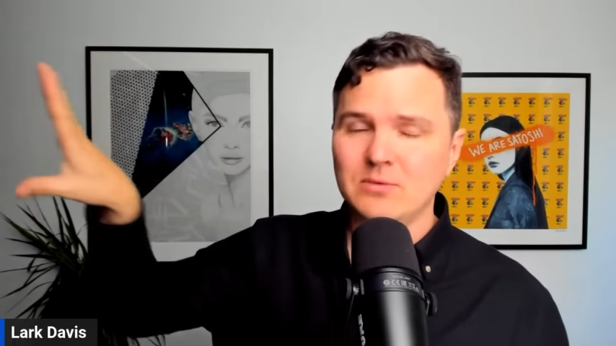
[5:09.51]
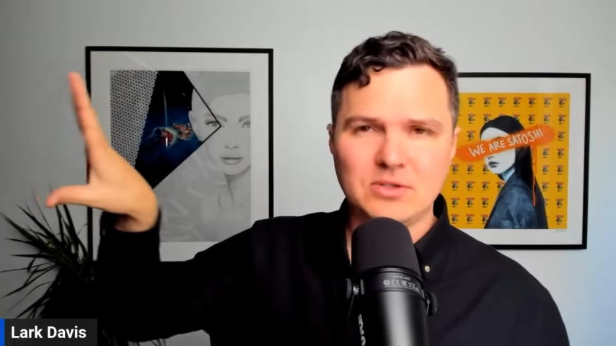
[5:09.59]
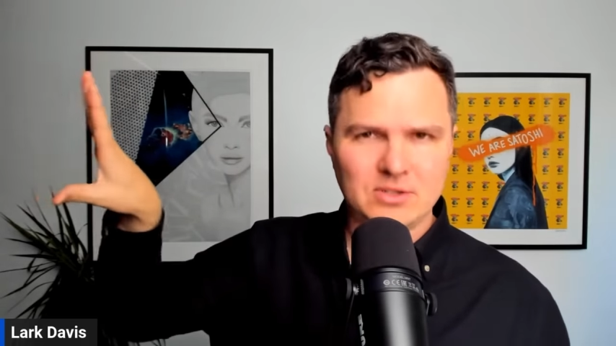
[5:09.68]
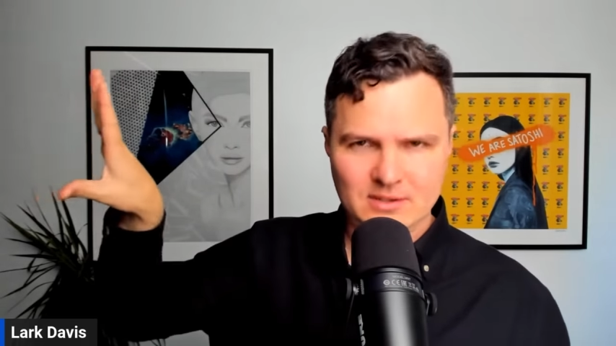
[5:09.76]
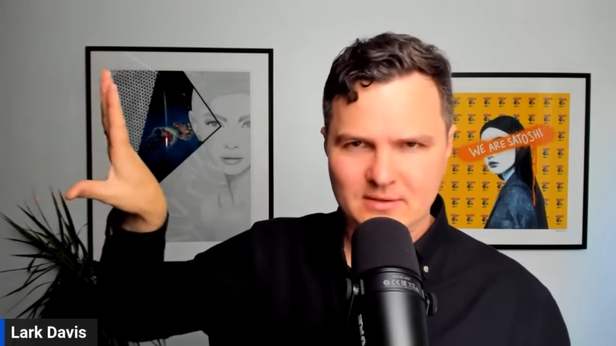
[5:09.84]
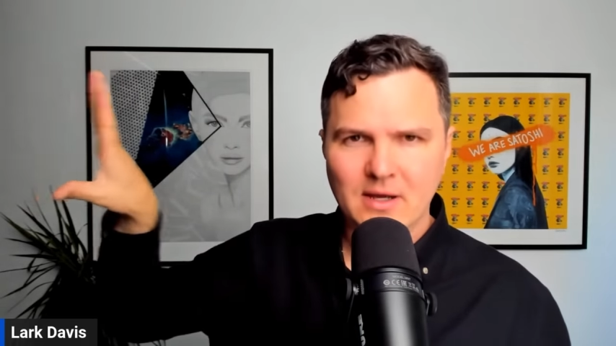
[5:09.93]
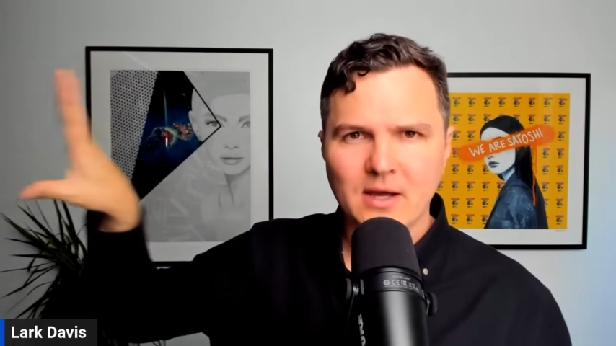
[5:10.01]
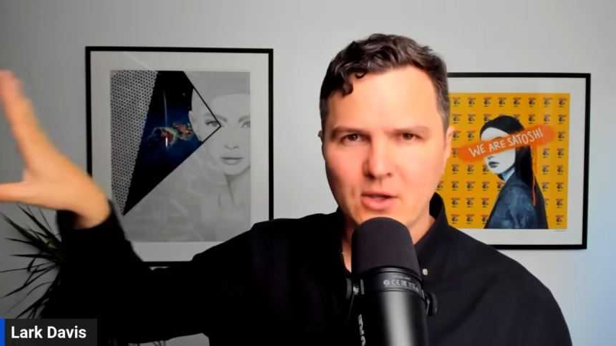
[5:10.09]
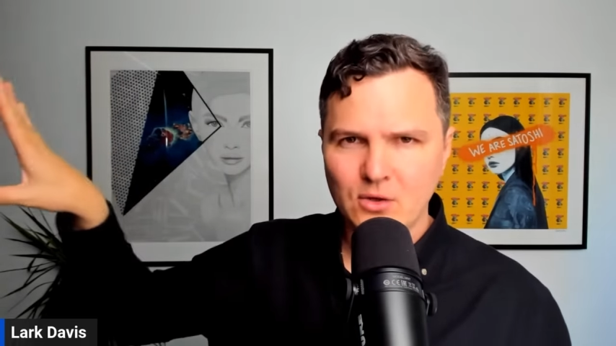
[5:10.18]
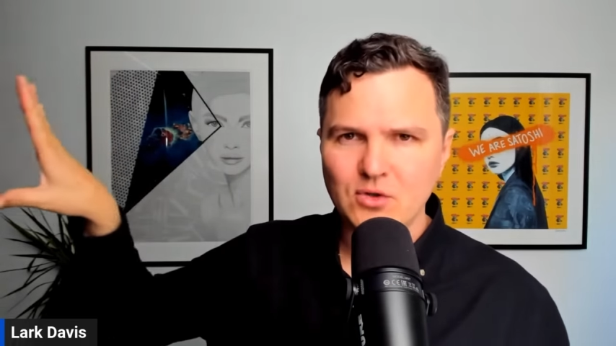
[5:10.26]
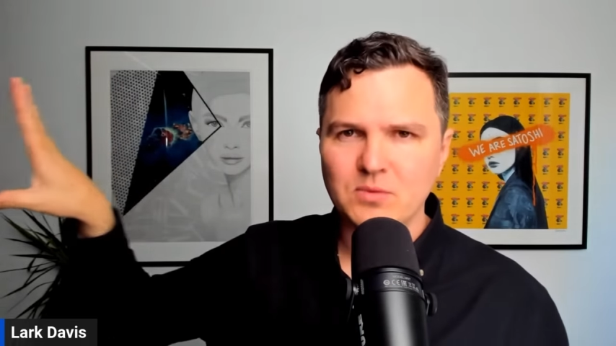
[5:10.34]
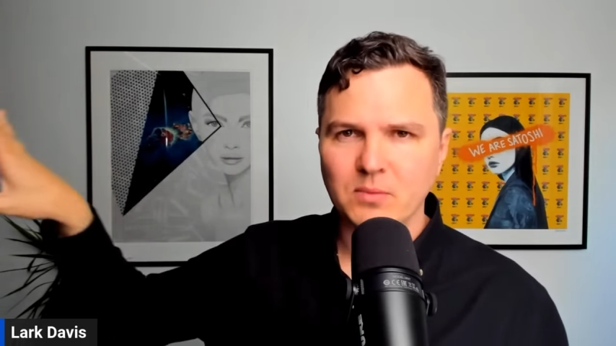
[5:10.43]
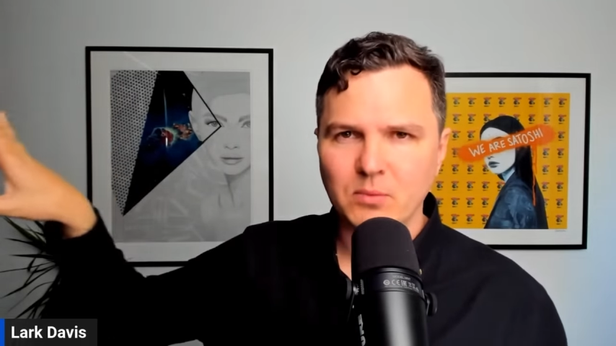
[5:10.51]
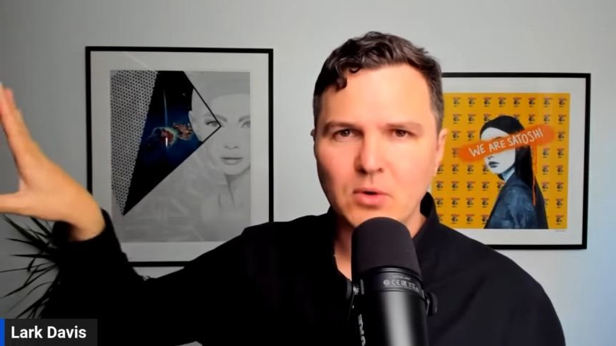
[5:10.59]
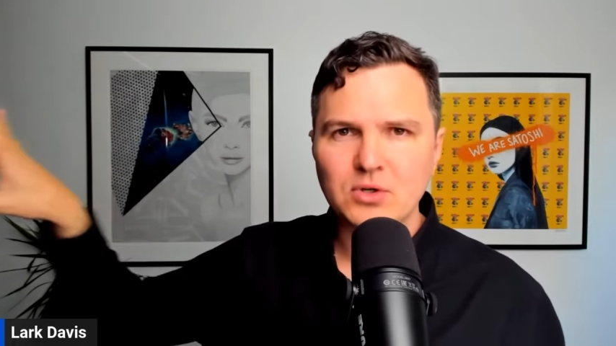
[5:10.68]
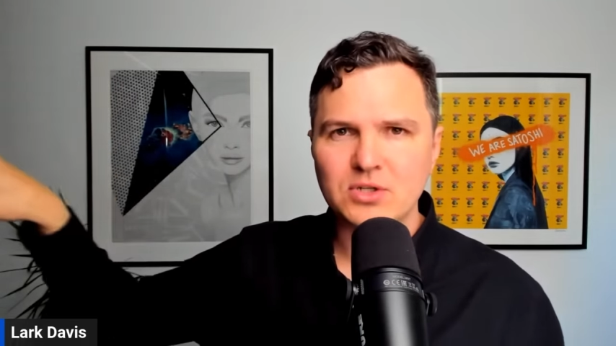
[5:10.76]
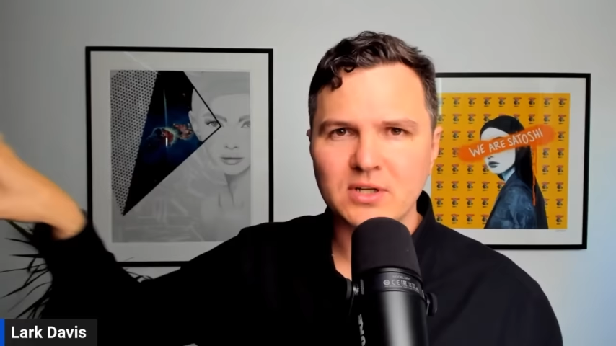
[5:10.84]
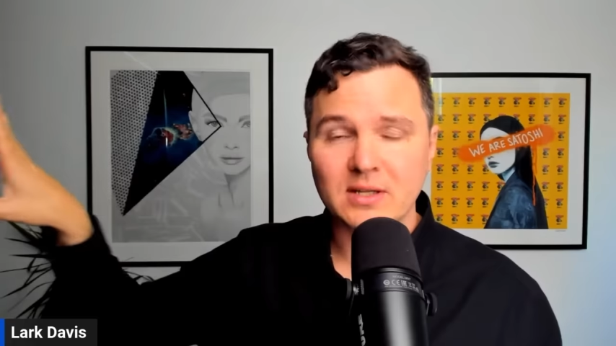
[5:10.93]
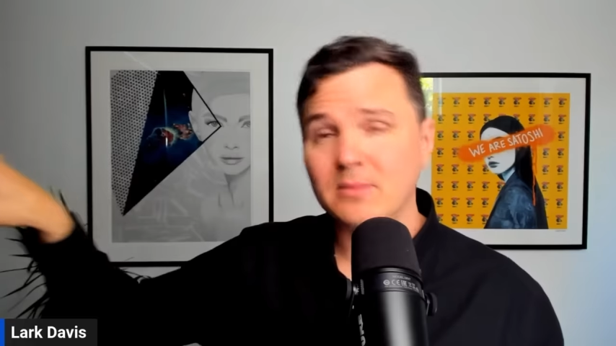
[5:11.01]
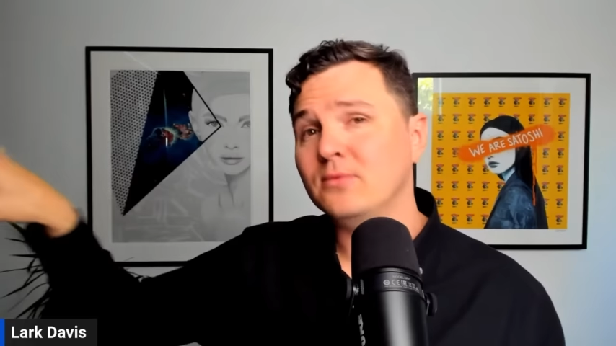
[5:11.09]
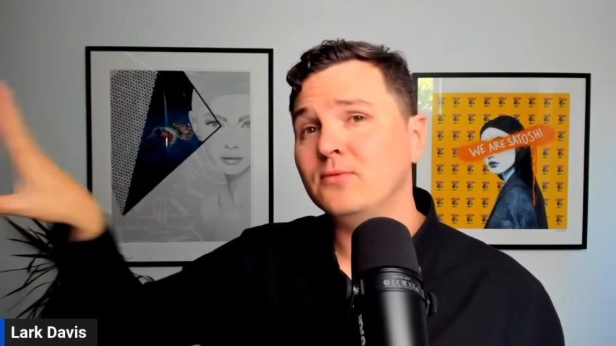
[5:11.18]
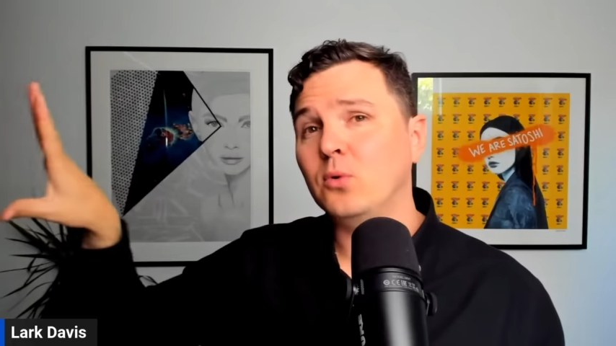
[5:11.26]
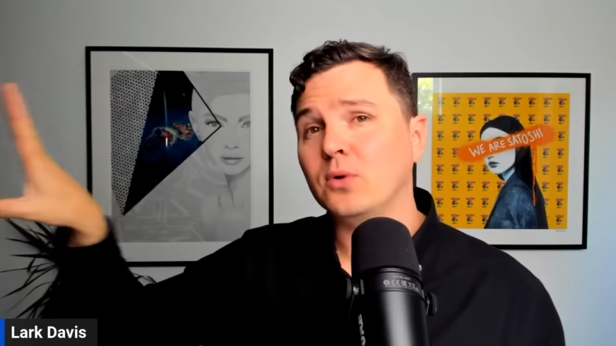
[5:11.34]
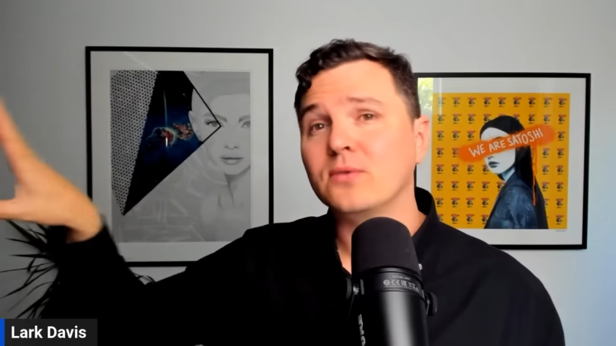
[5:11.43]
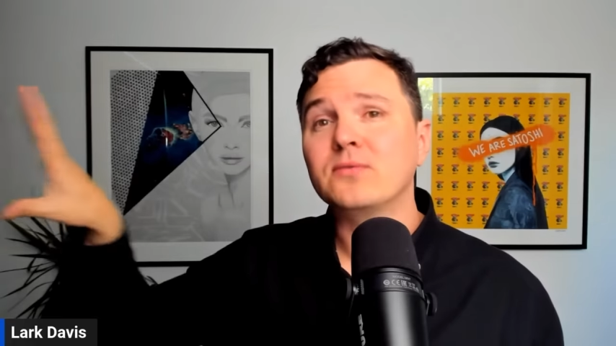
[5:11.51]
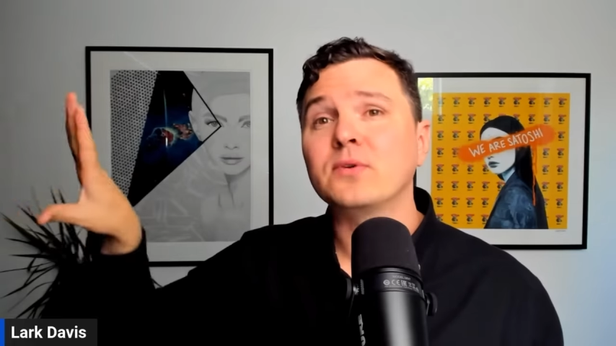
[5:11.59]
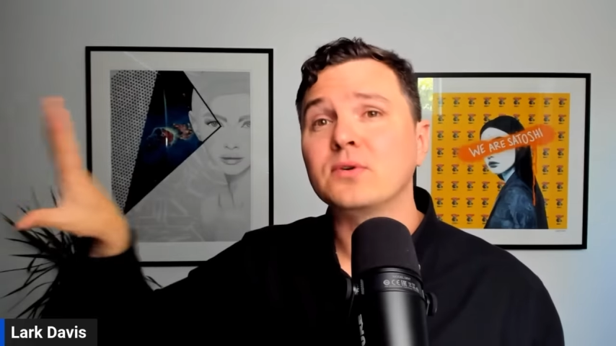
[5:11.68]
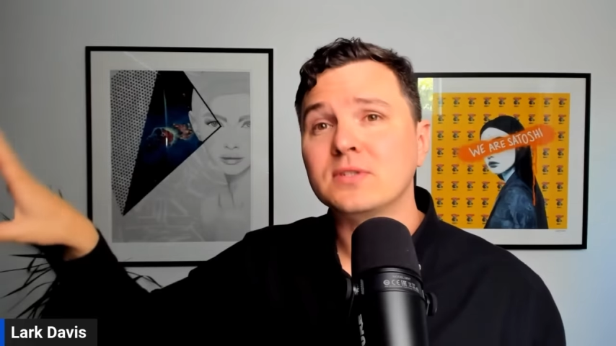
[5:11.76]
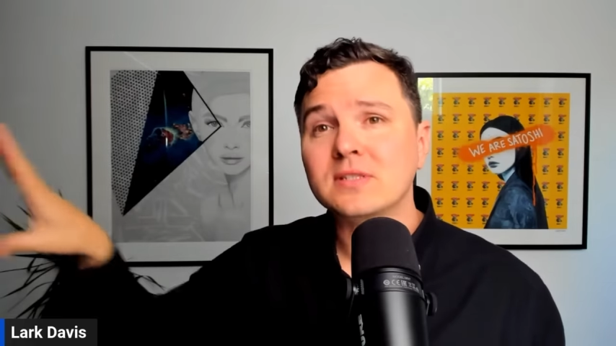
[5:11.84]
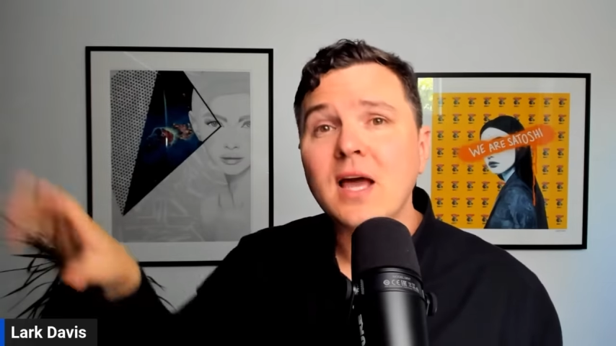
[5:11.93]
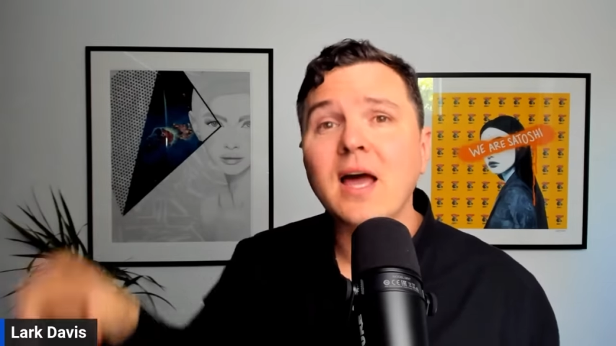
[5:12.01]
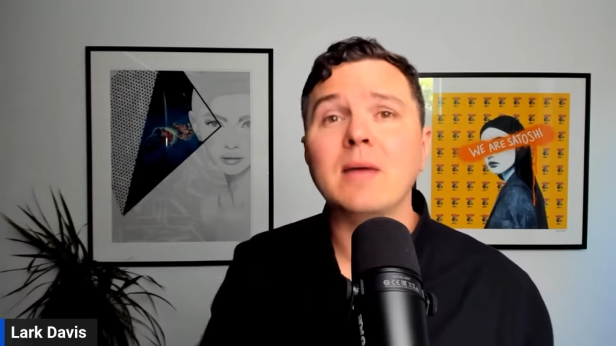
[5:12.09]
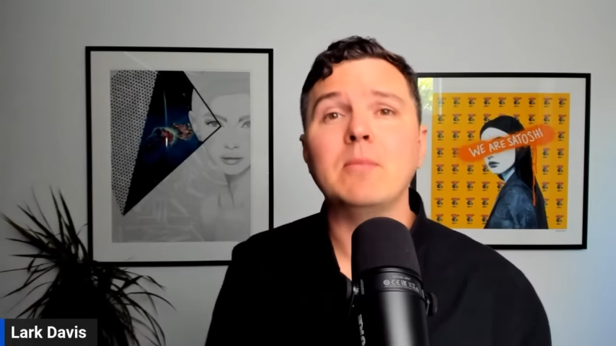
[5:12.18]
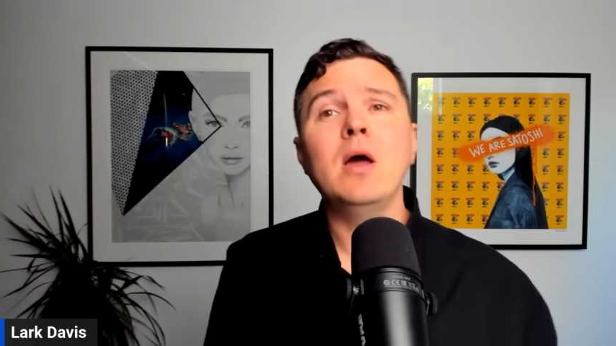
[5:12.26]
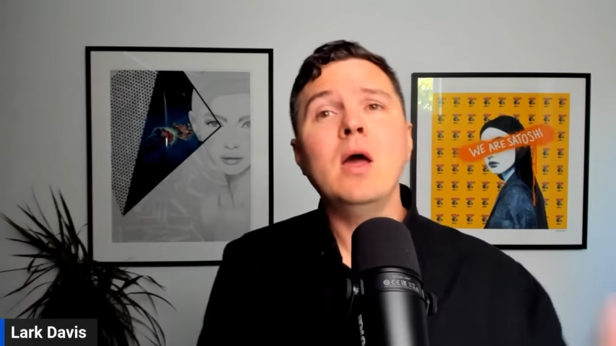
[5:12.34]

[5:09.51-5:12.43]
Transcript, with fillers: which is a huge proportion of them for the first time.